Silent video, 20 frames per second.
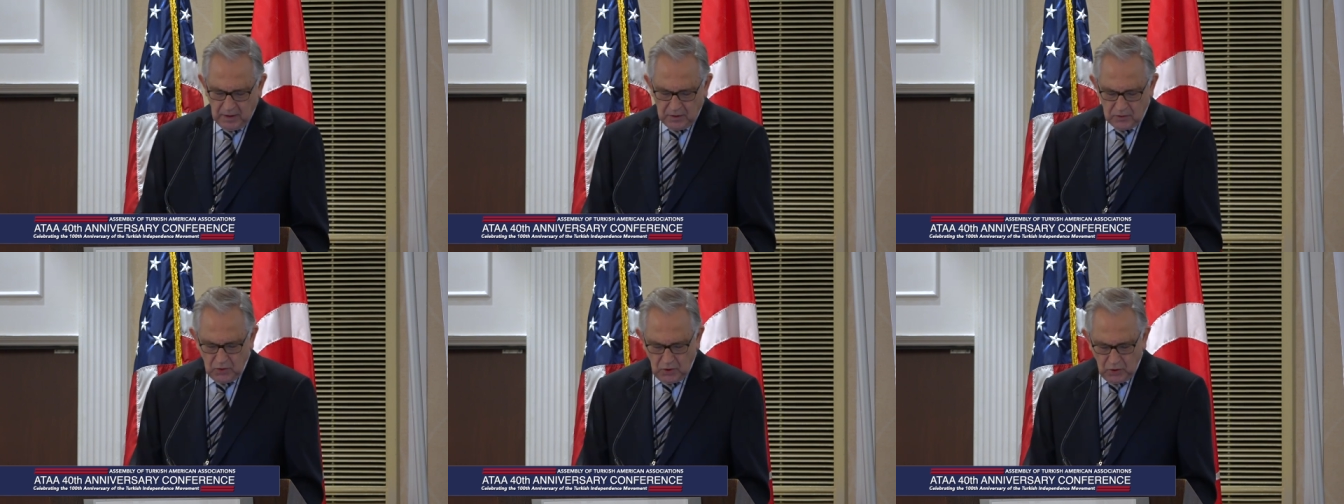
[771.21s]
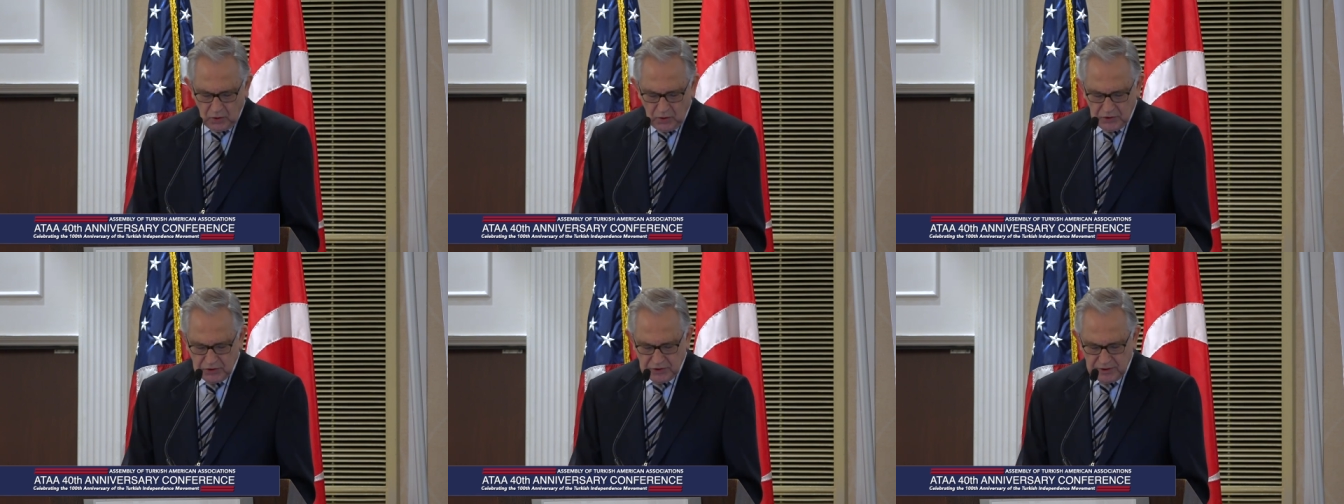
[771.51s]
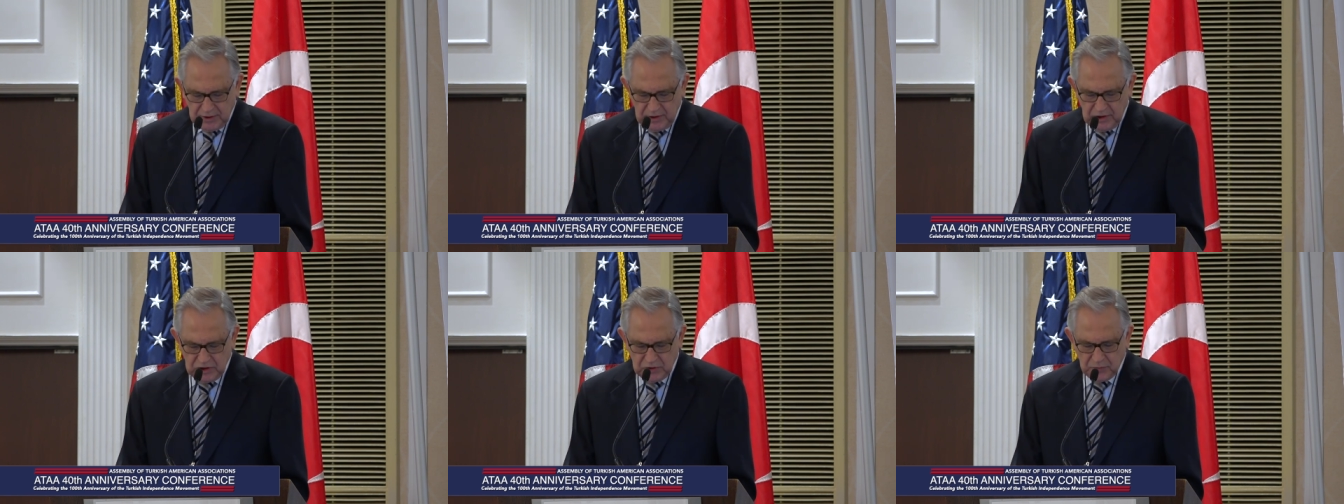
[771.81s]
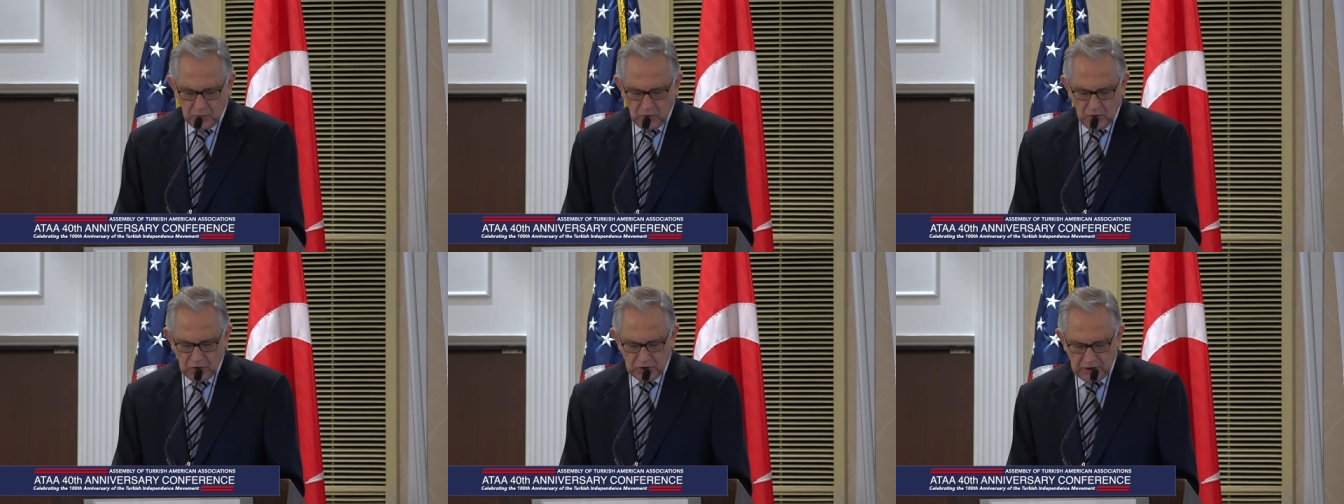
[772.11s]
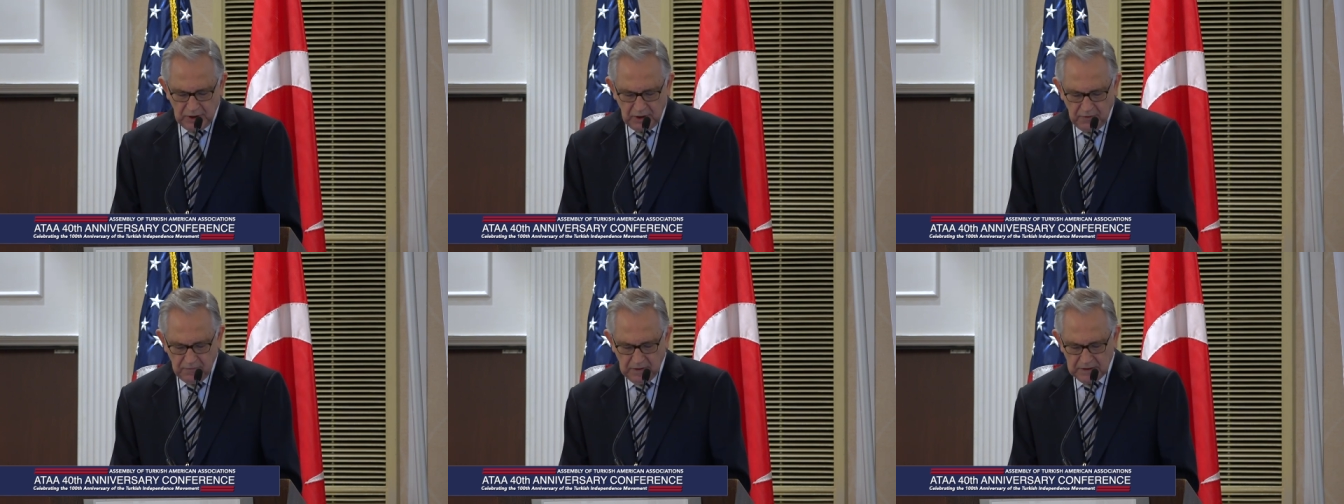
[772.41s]
Turkish Studies
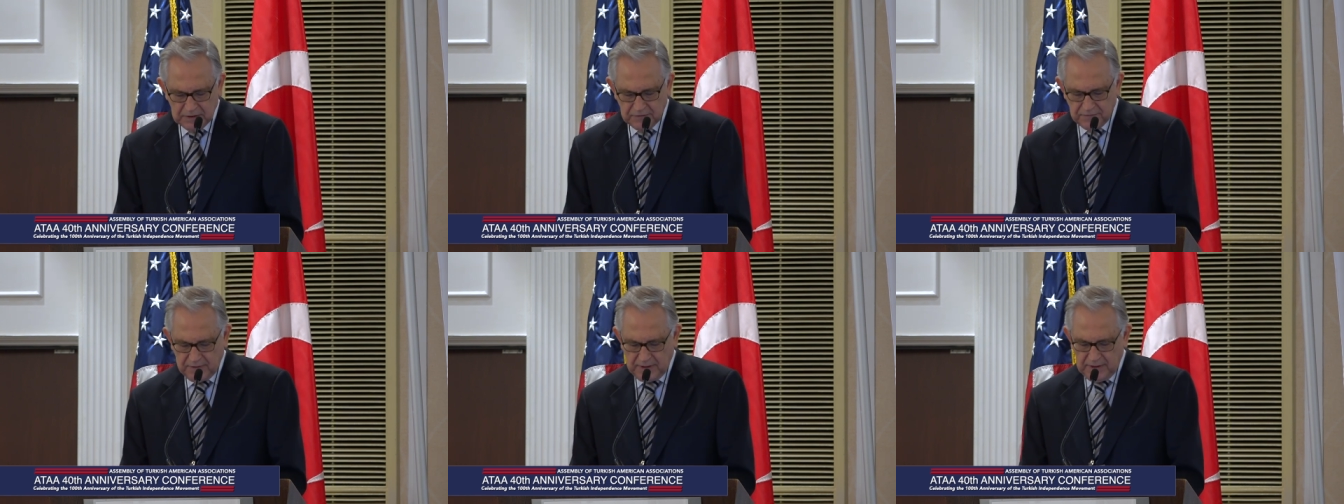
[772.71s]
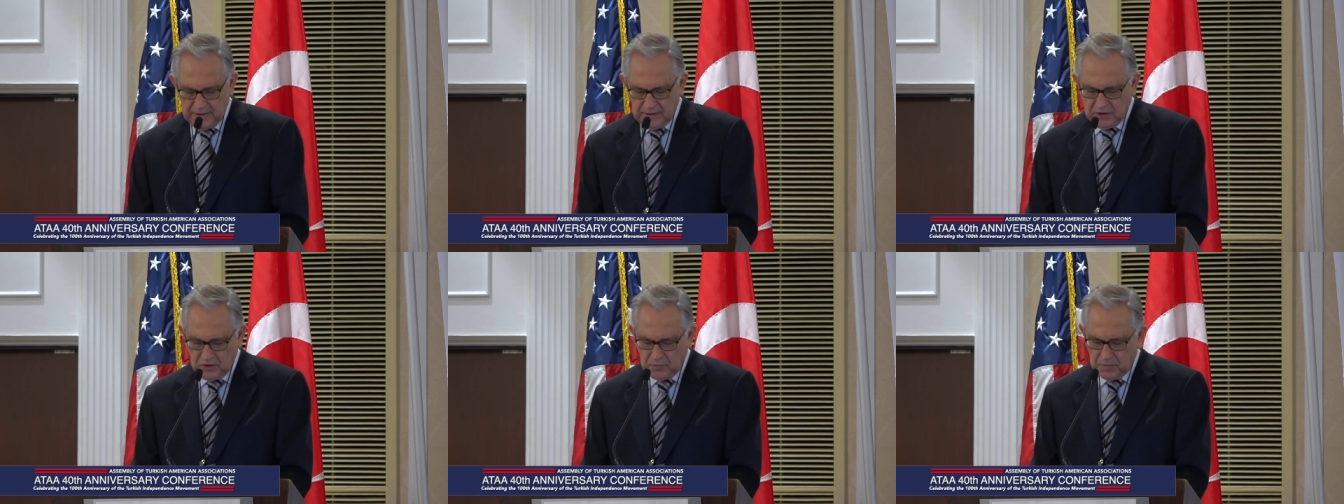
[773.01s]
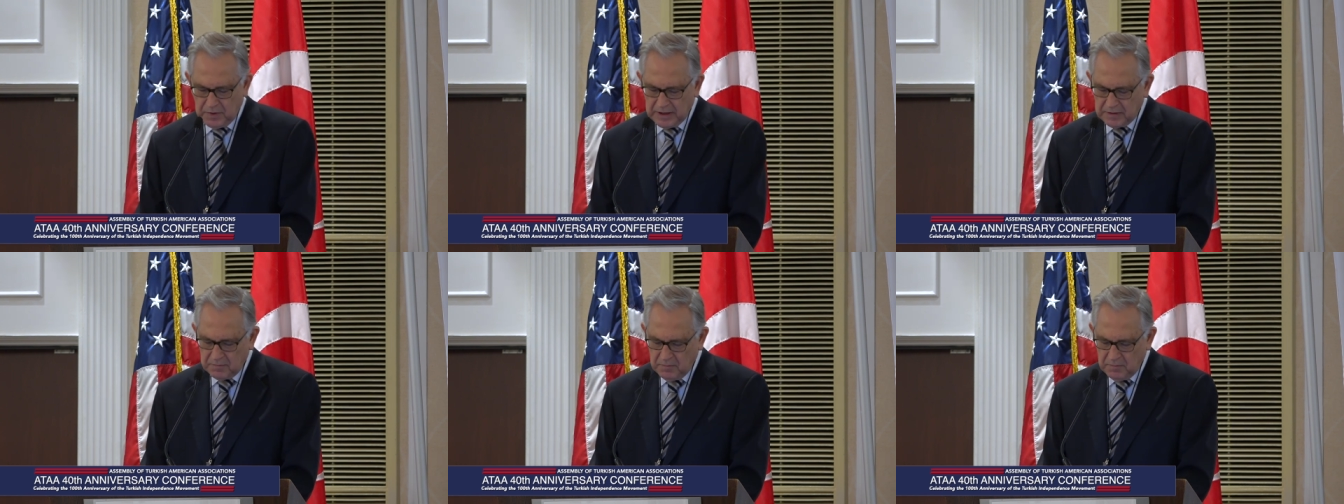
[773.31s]
Project was funded by